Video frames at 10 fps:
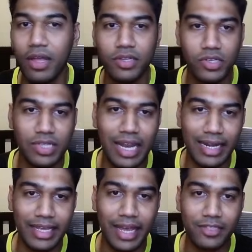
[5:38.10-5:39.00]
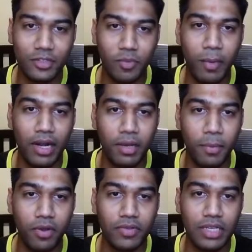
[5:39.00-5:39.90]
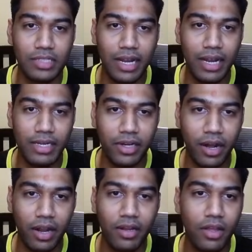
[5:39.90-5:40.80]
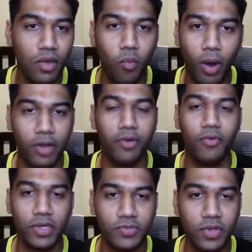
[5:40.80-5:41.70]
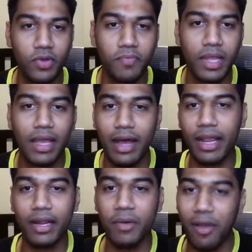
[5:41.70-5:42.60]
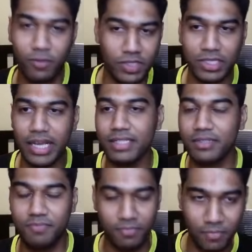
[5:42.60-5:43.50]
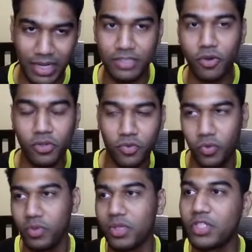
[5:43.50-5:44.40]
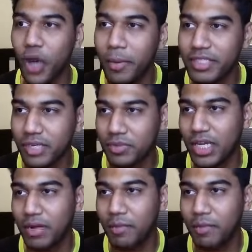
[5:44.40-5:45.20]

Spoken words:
just select yes to multiple of these and let it run. Whatever works for you. Again, I would suggest please go through the job description and